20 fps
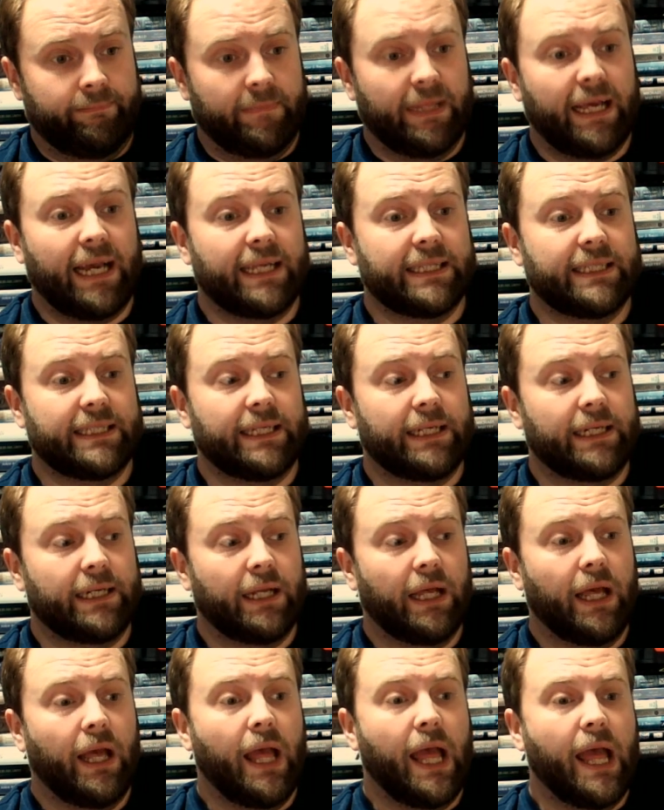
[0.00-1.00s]
as in
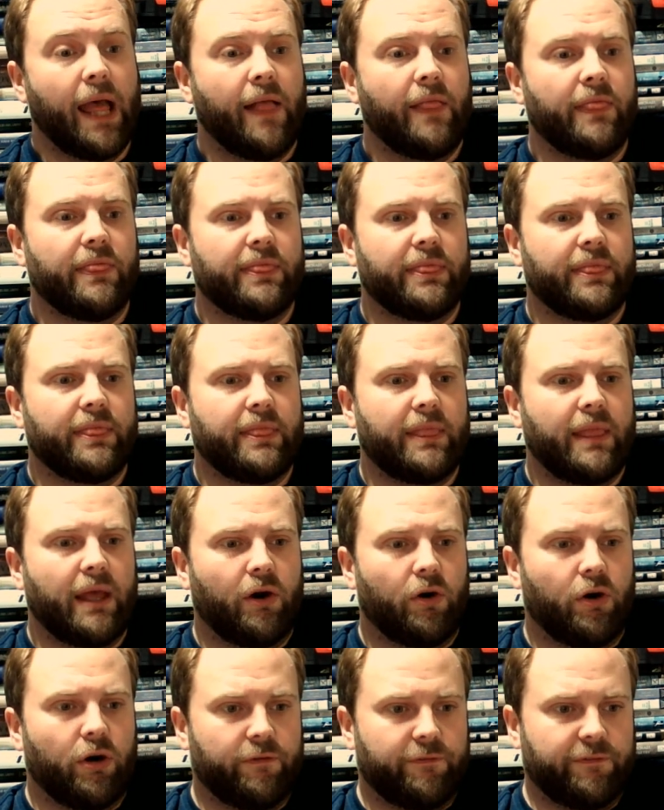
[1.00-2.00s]

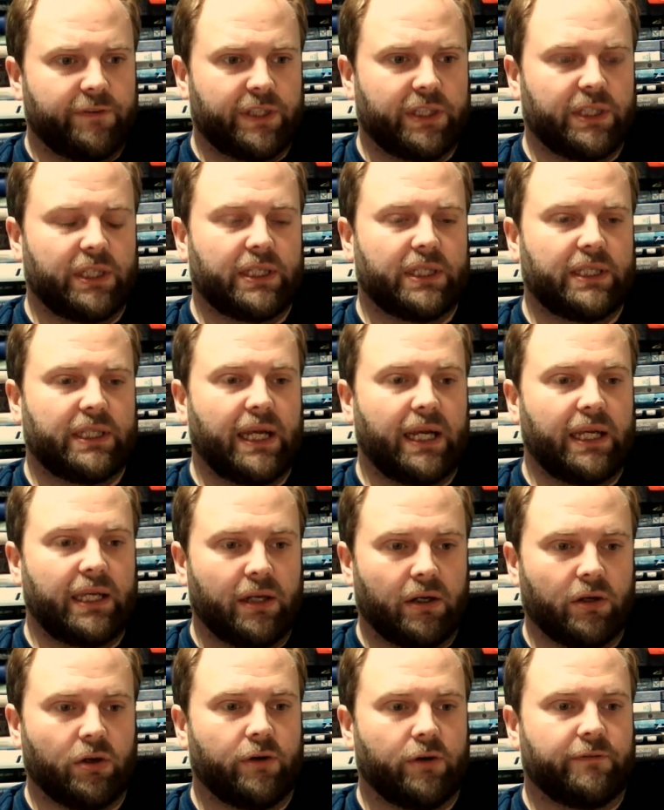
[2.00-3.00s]
their officers, their
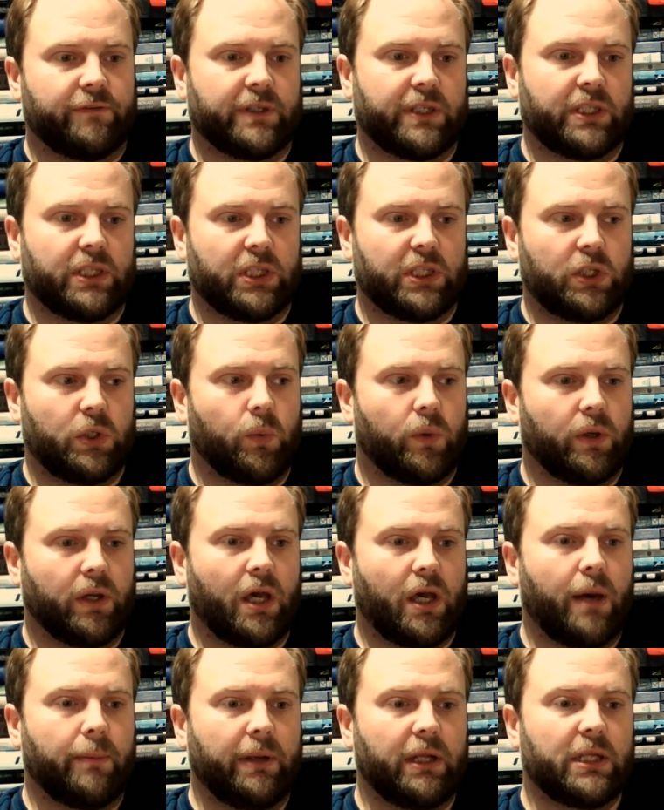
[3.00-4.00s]
young officers who are
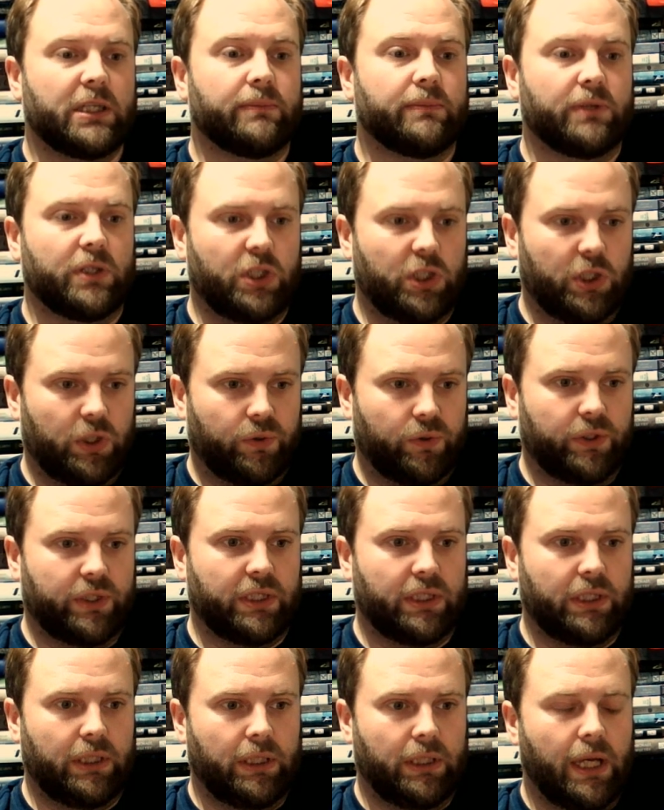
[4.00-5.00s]
coming to
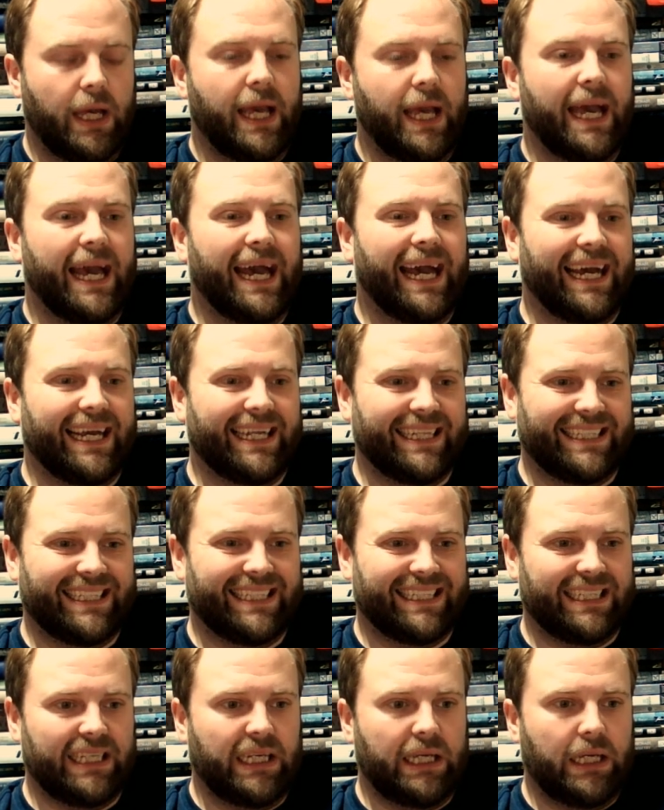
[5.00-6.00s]
maturity at
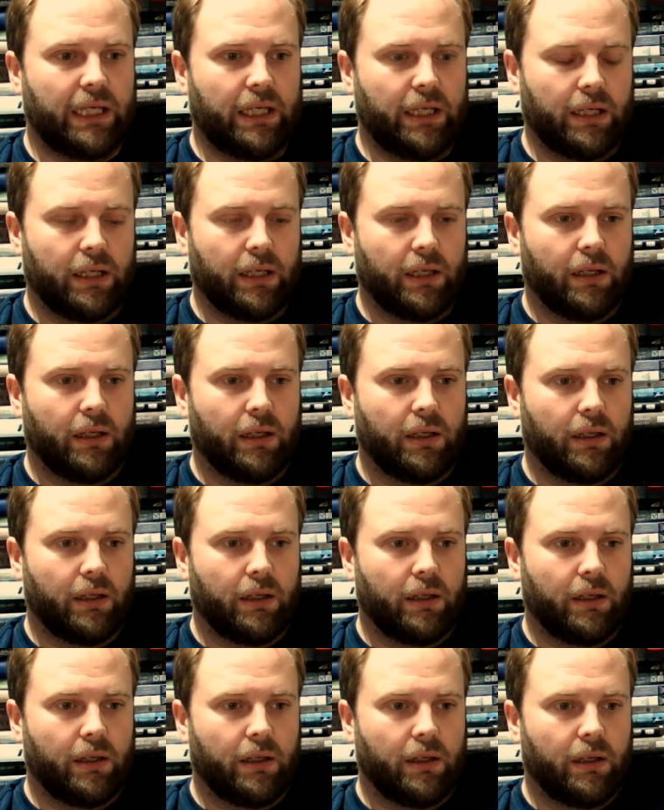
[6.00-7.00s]
sea,
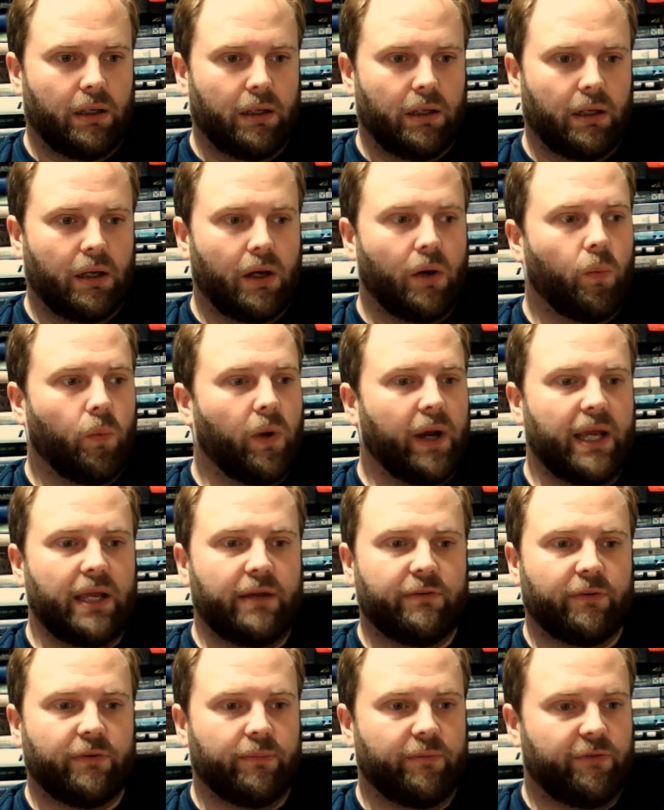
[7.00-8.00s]
away
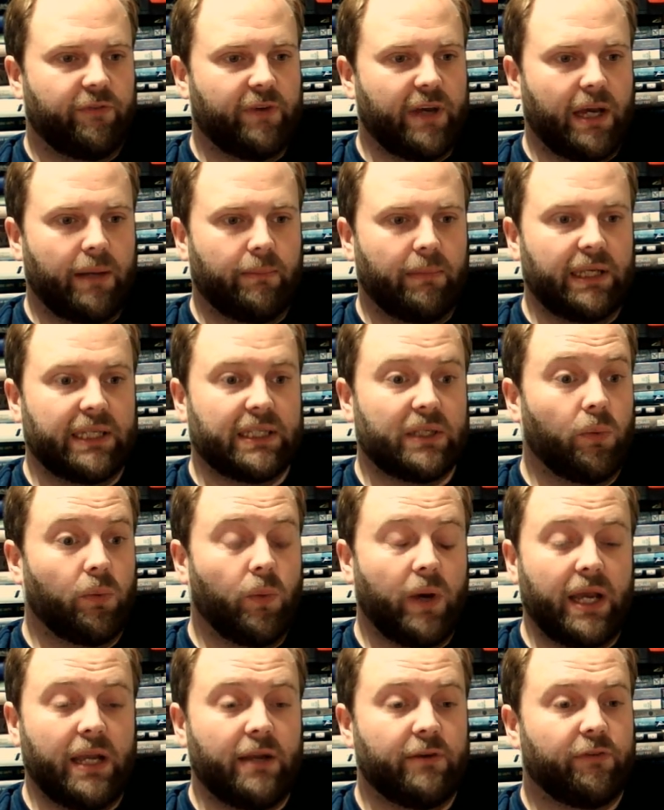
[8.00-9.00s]
from families,
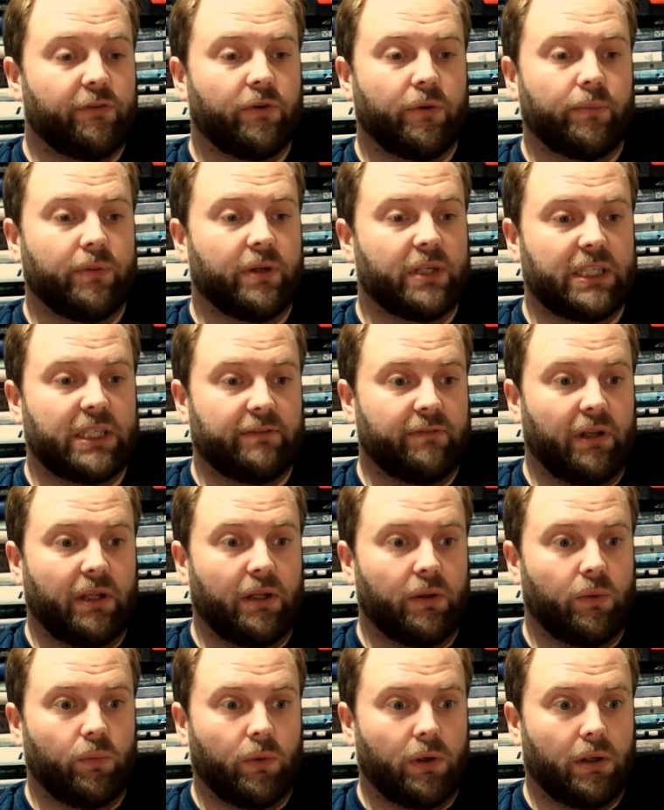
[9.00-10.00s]
away from the
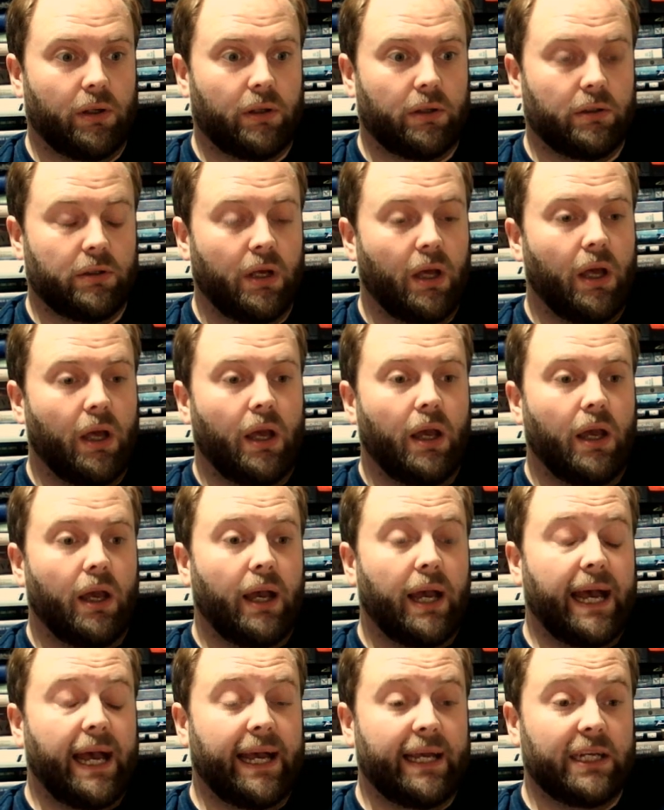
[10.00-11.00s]
civilian world,
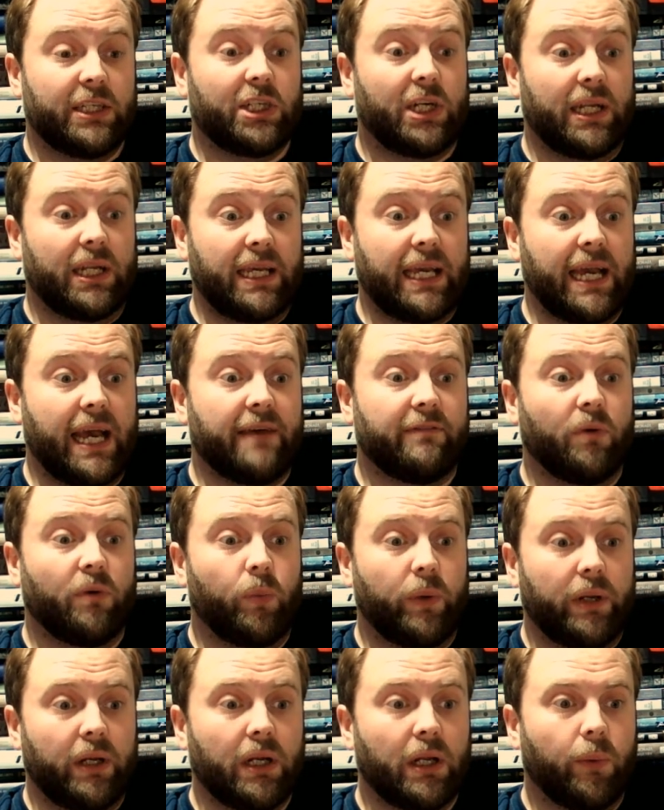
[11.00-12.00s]
actually have a
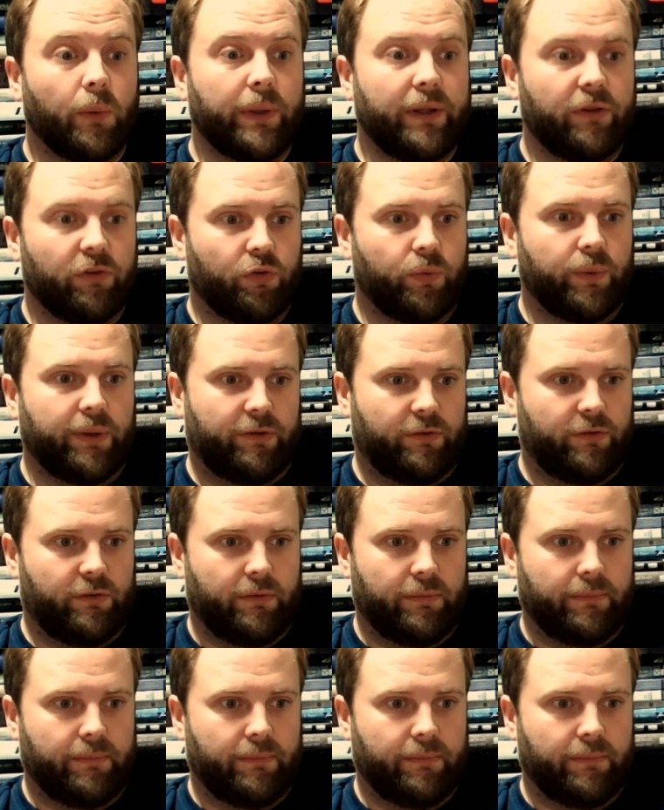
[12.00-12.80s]
window into it